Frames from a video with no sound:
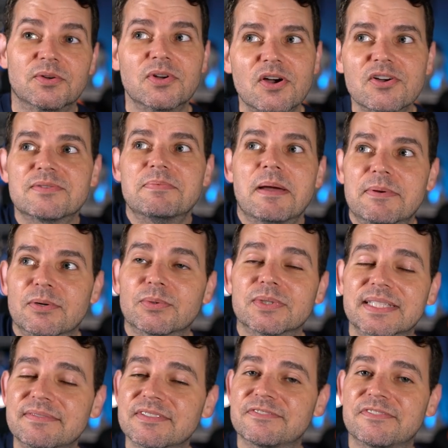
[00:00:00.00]
Who knows? Maybe
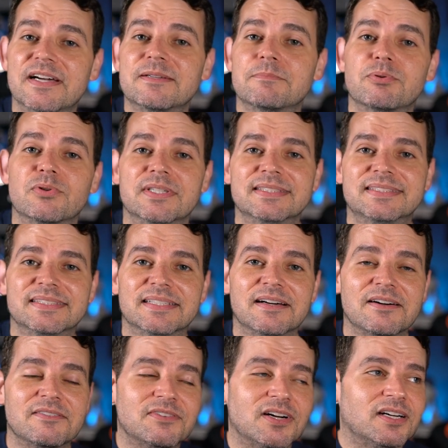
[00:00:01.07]
we'll even find a print
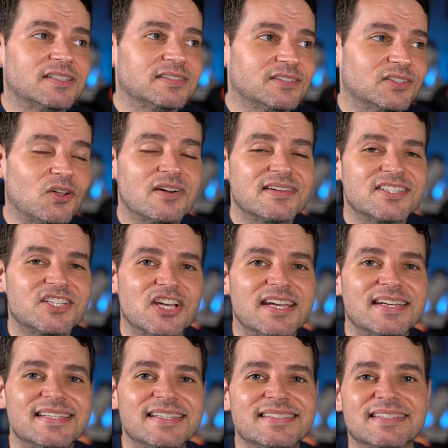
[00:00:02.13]
of uh, Lon
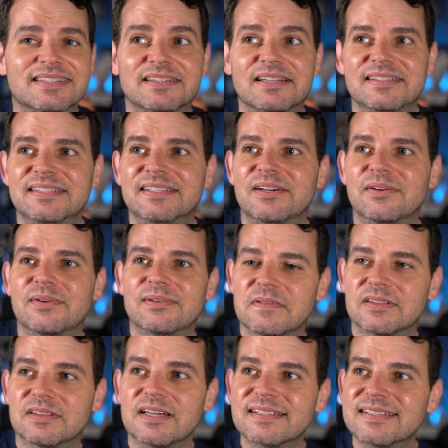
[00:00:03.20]
Chaney's, you know,
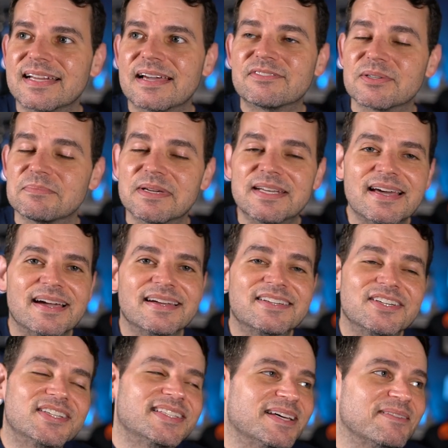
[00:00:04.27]
London After Midnight
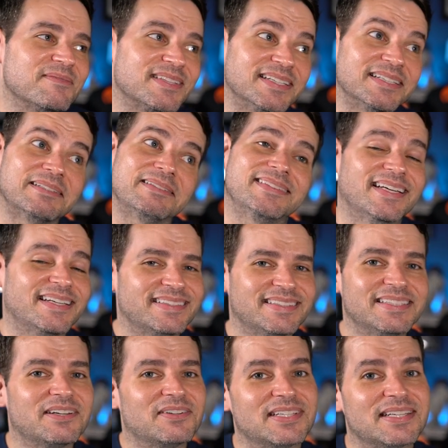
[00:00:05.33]
or something. Yeah,
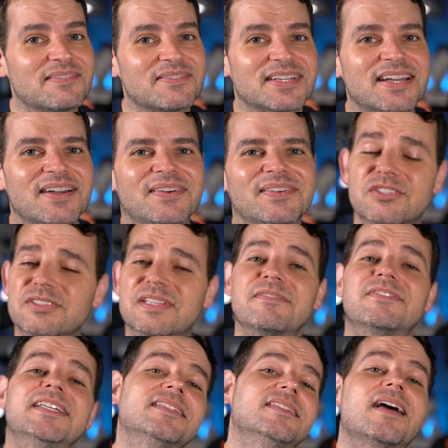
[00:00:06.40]
you know, you never know. So
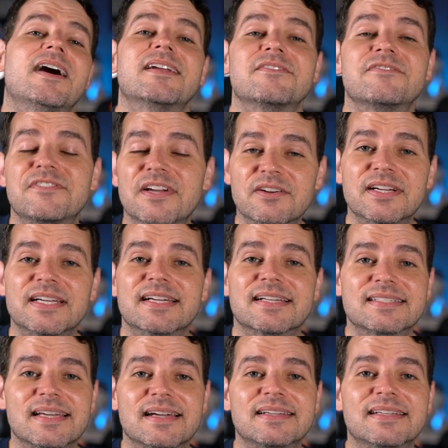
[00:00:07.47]
definitely a lot of very
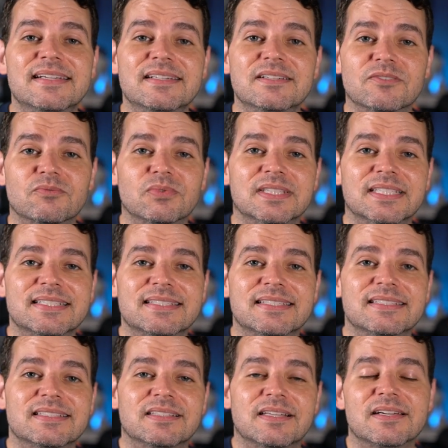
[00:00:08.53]
exciting
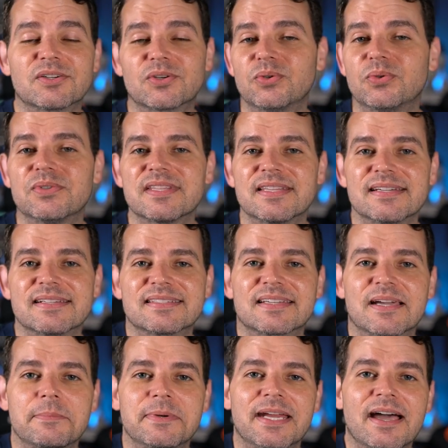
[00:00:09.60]
releases, a lot of cool things
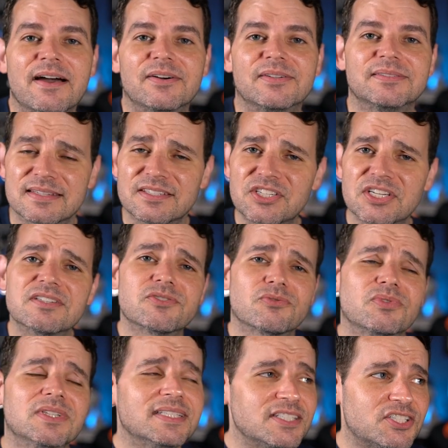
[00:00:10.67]
coming out. This year is
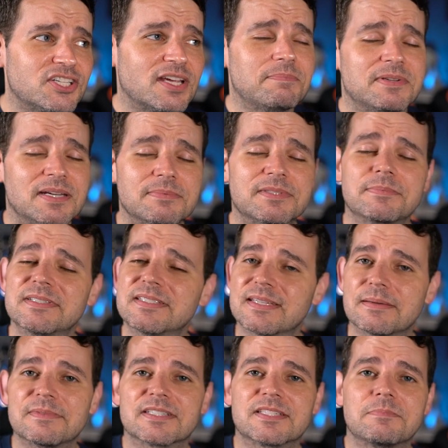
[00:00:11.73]
really shaping up to be
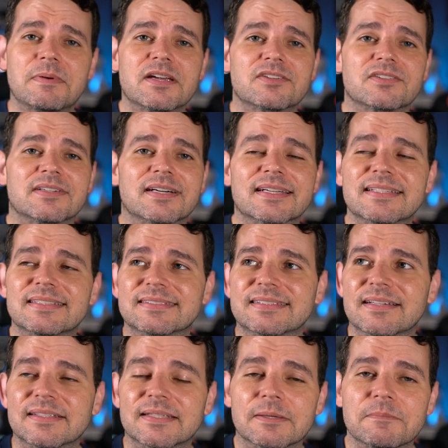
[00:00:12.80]
something special, I gotta
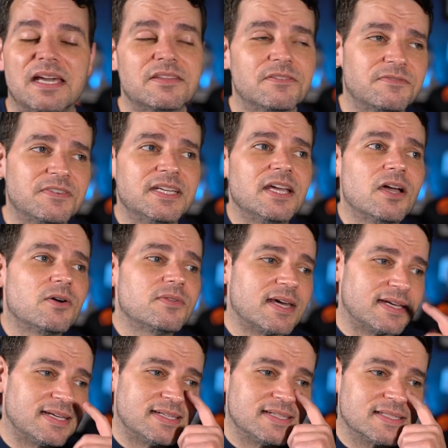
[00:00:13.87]
tell you. And the video
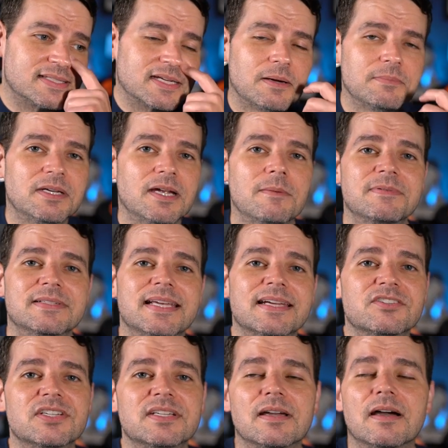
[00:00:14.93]
that is coming up is
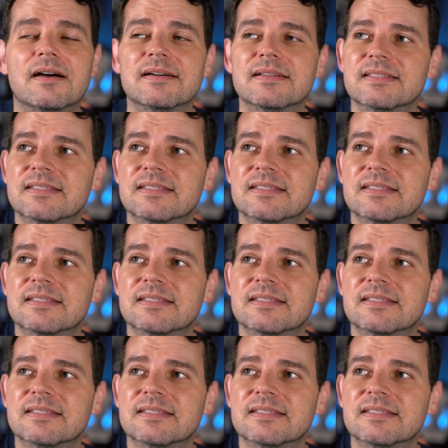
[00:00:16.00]
actually uh,